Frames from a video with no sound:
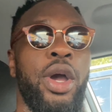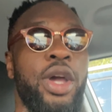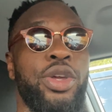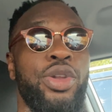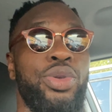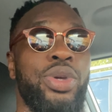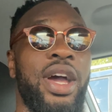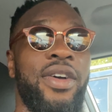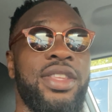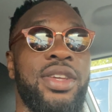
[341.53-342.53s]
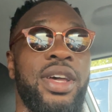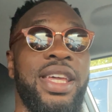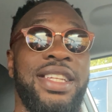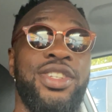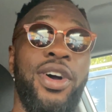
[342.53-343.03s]
your new character
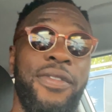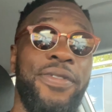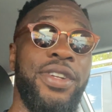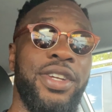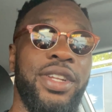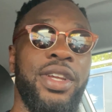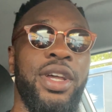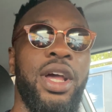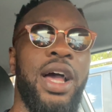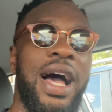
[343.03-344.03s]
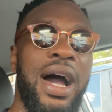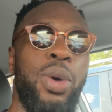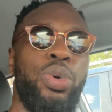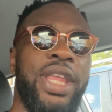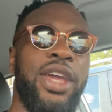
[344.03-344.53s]
is confident, how
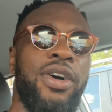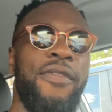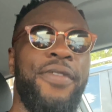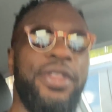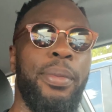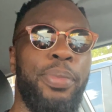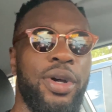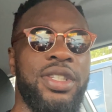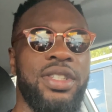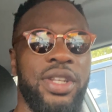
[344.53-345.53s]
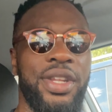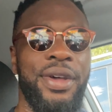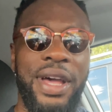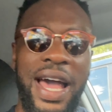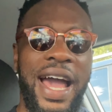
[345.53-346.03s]
would a confident person
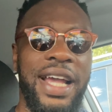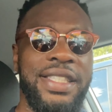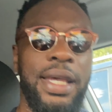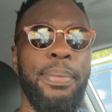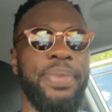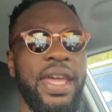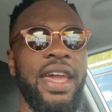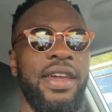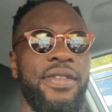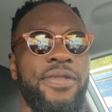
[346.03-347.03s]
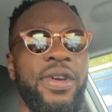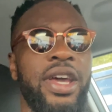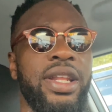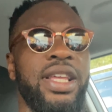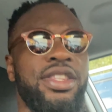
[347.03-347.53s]
act and behave
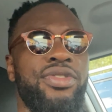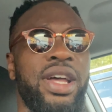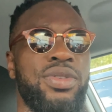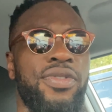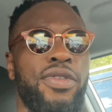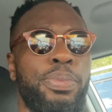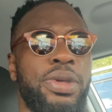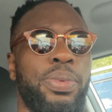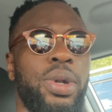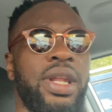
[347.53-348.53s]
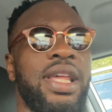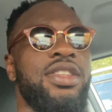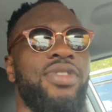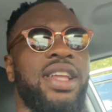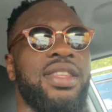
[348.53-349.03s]
and interact with other people and
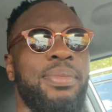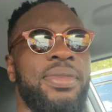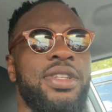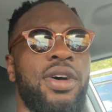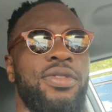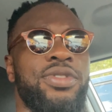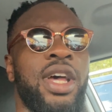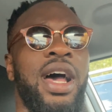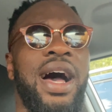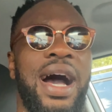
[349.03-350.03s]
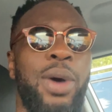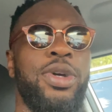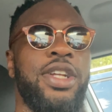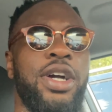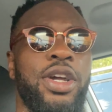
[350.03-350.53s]
interact themselves? How
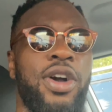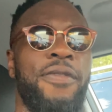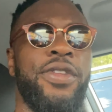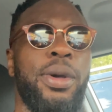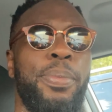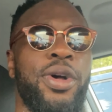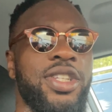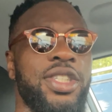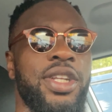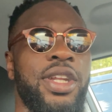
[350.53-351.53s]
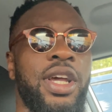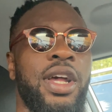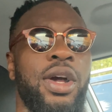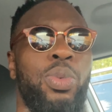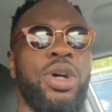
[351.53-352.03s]
would a confident person,
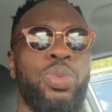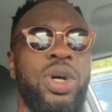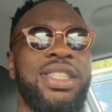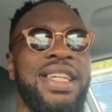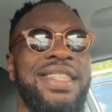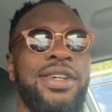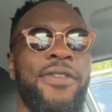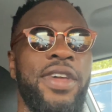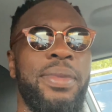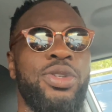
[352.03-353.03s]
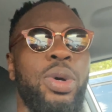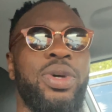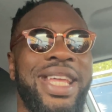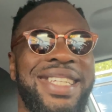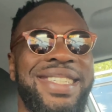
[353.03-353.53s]
what is their self-image? What
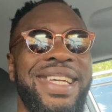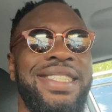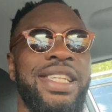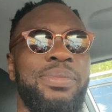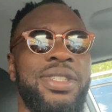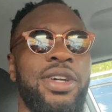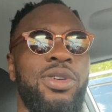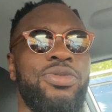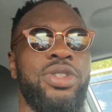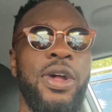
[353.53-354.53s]
would they say to themselves?